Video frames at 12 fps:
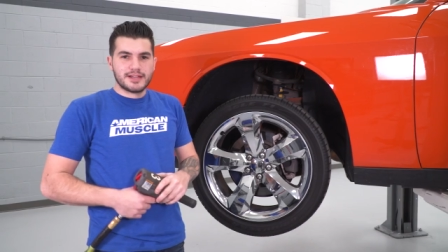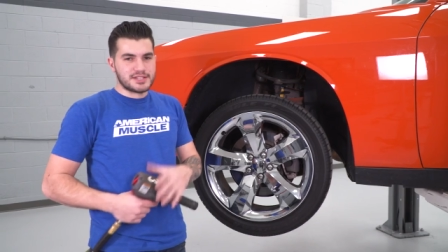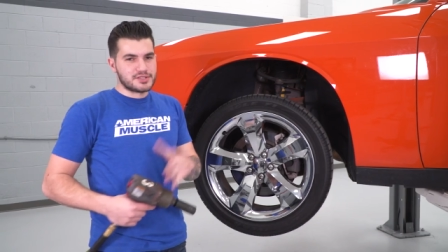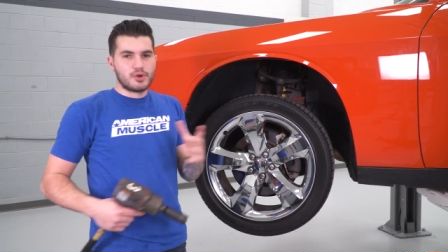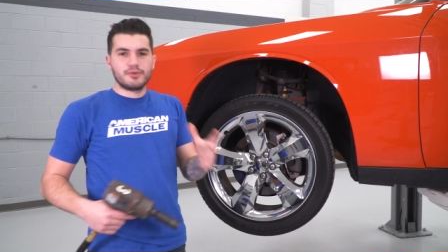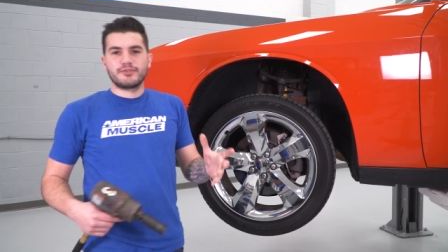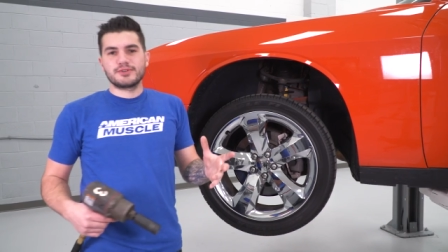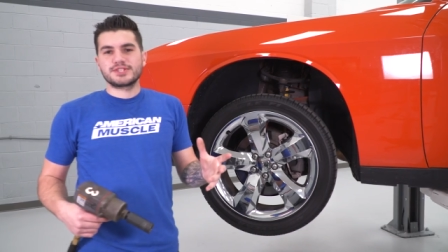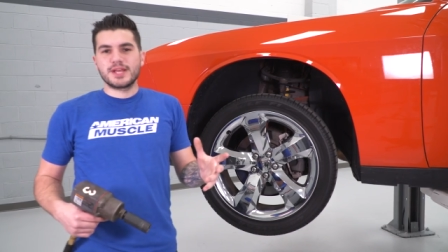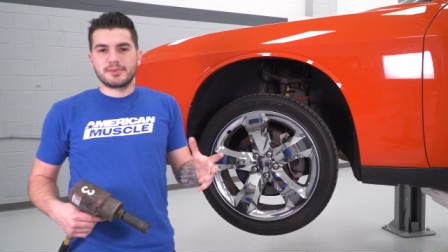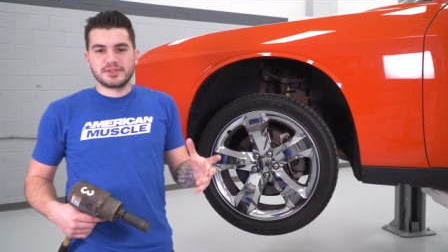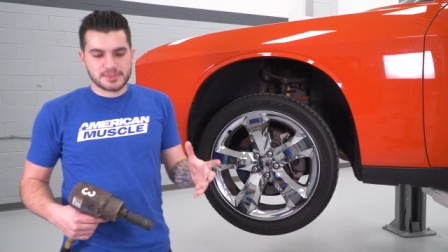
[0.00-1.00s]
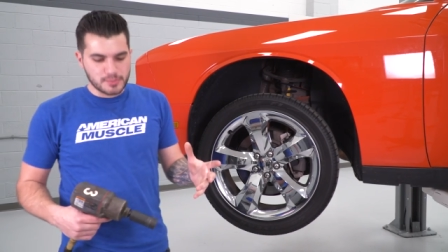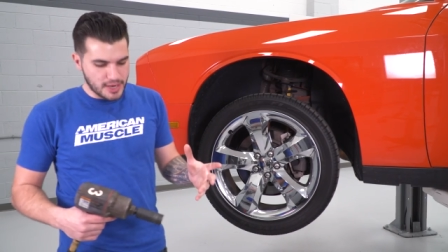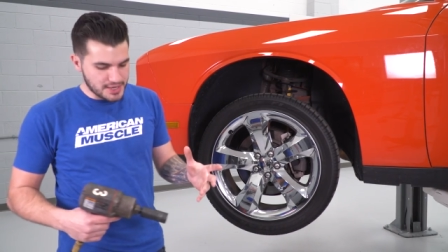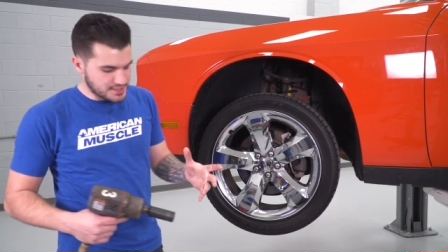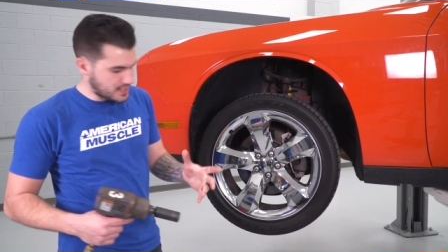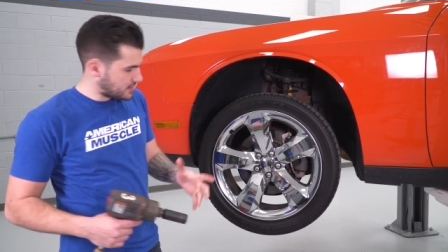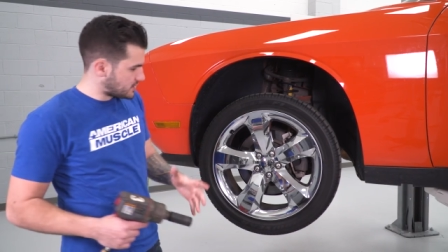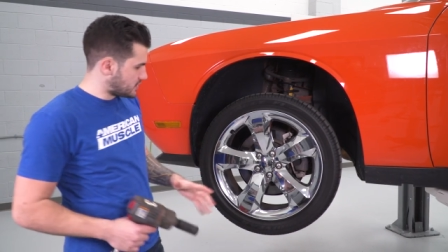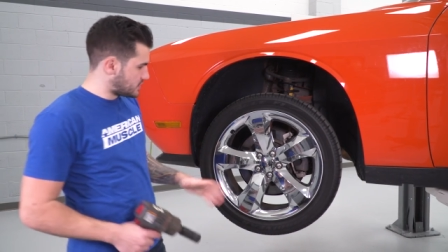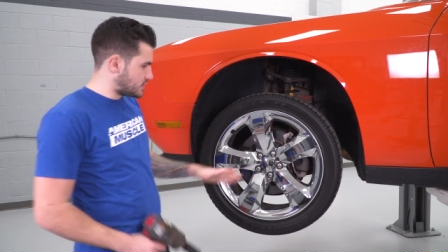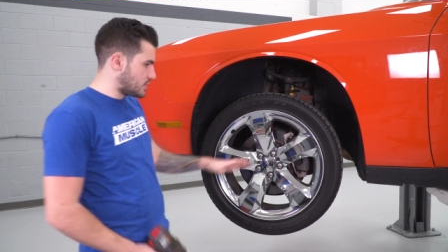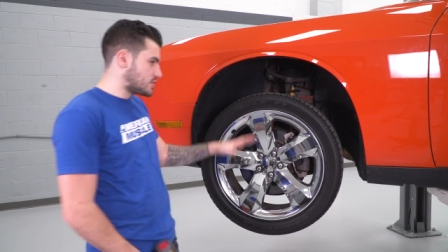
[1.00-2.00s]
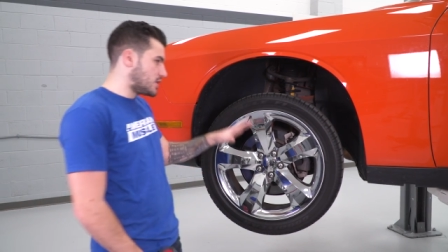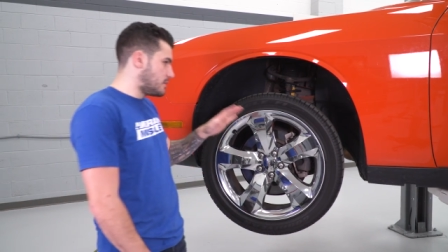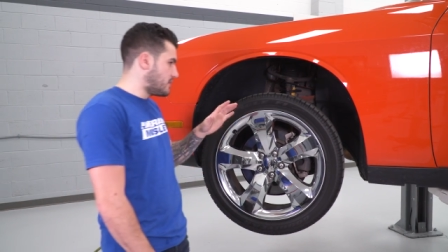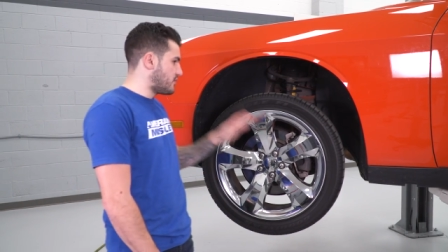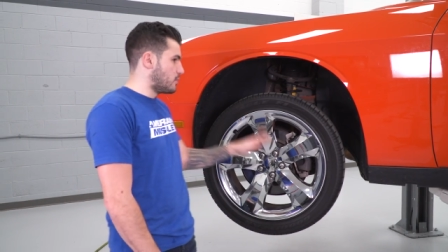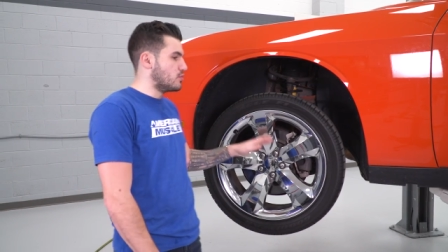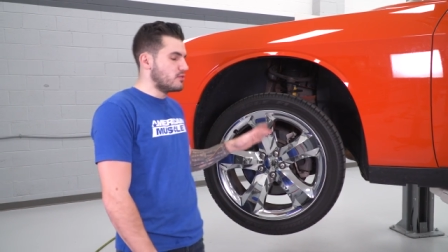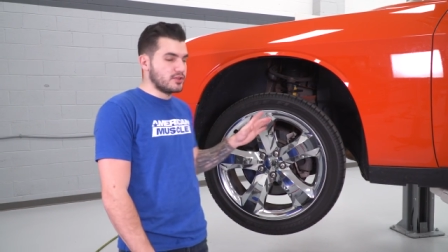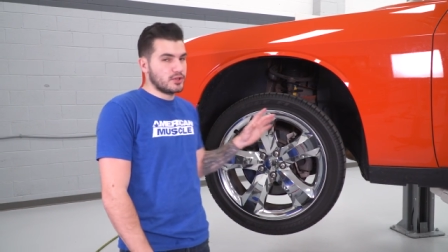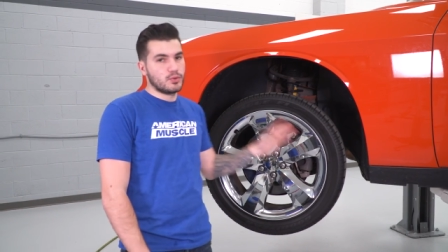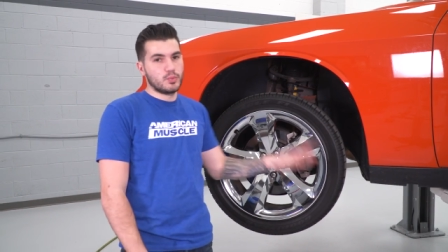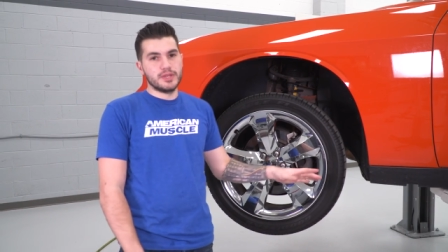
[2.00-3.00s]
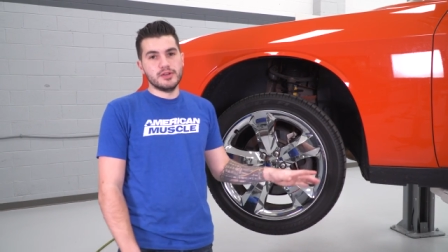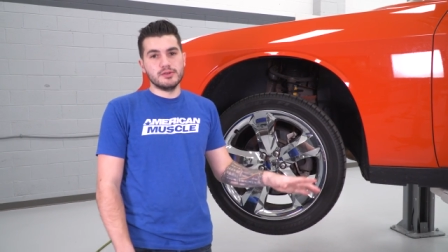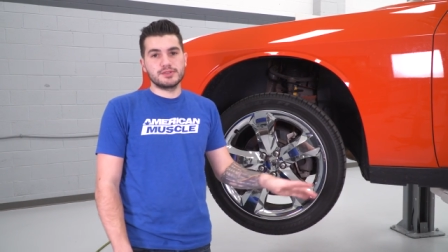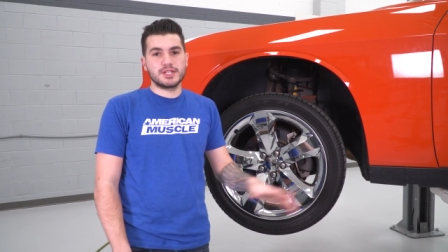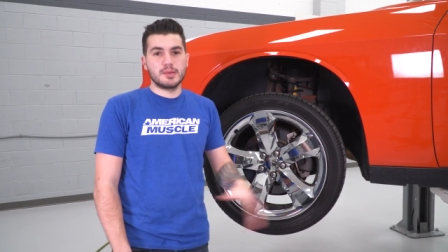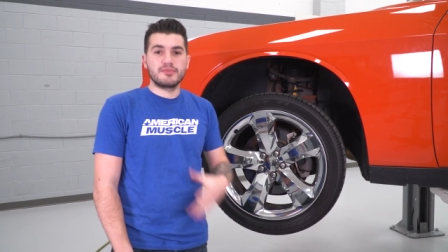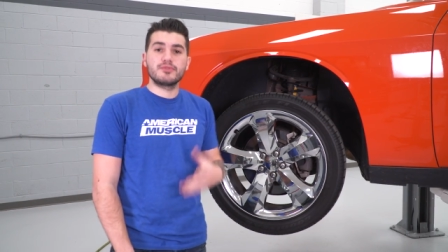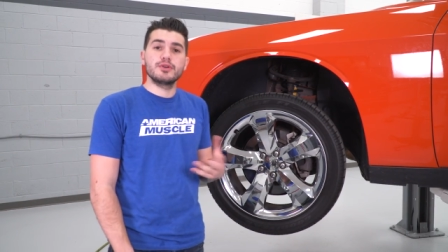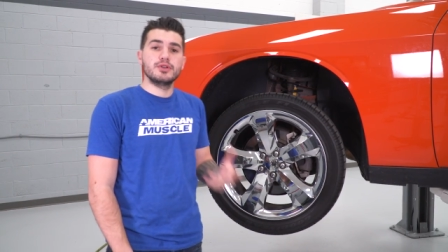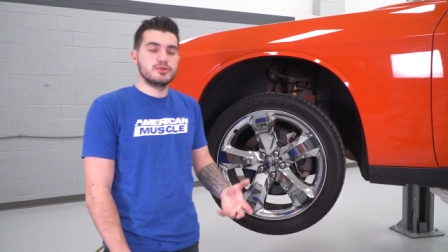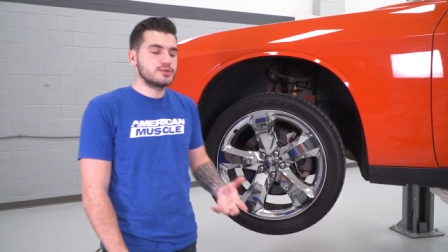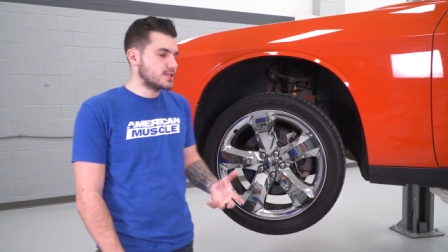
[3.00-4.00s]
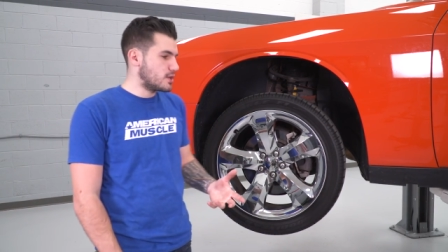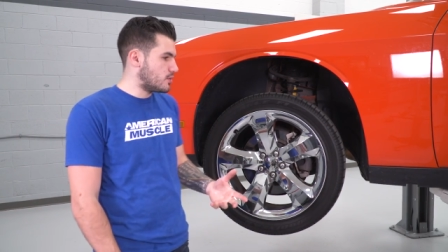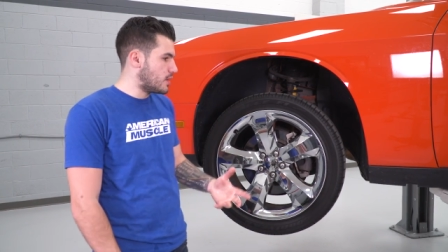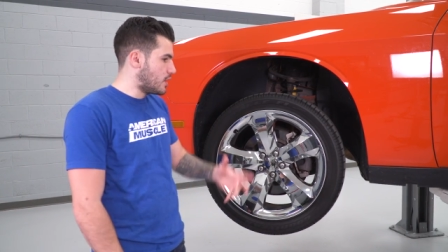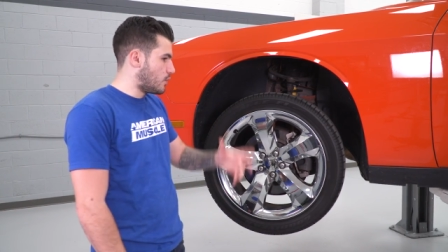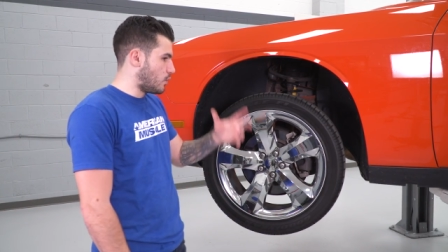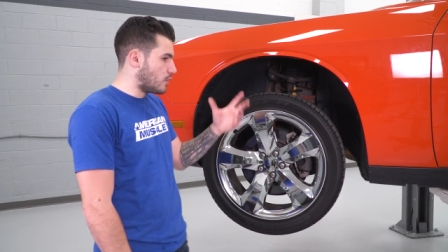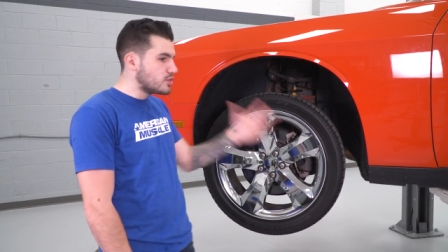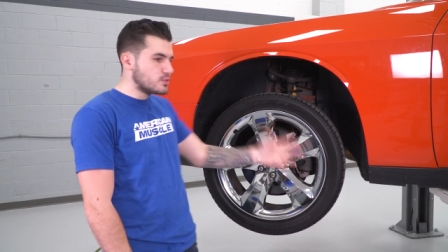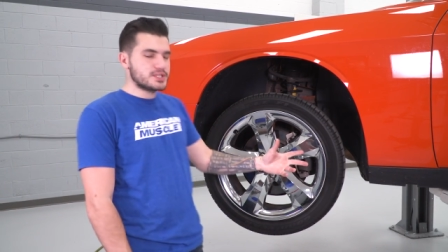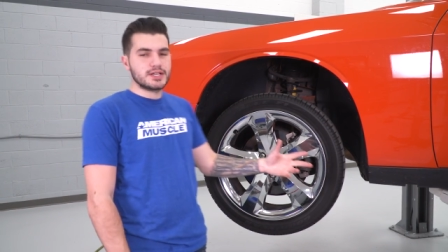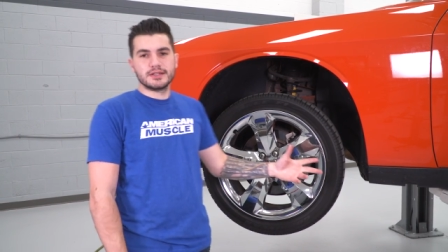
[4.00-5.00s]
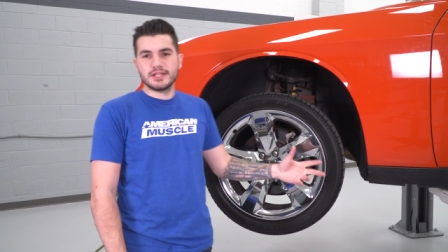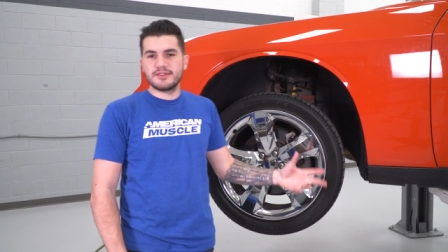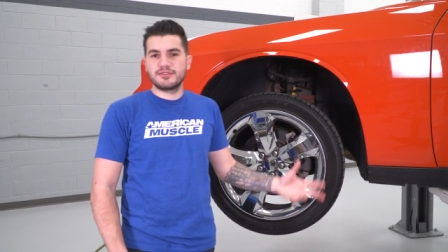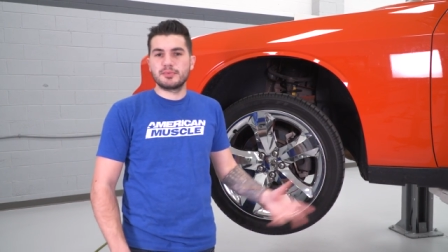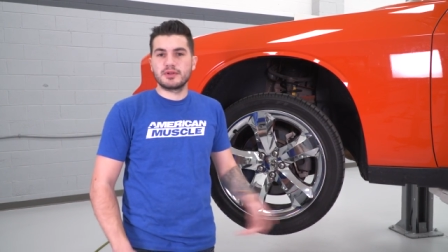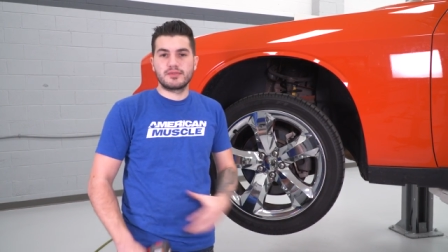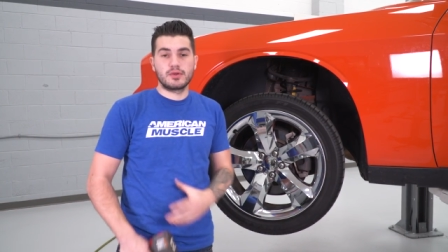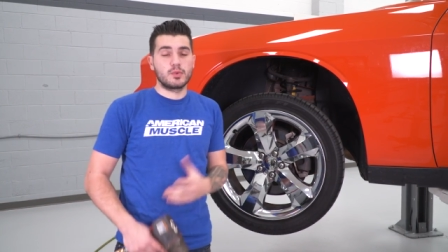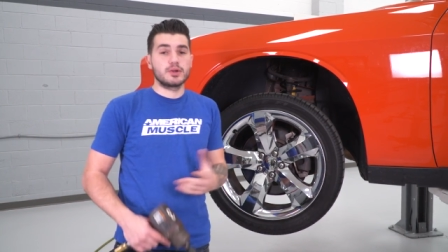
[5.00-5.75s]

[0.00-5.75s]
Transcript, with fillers: Guys, the whole first step of this process is just gonna be removing your wheels. Now, before you do so, we're using a lift, but if you're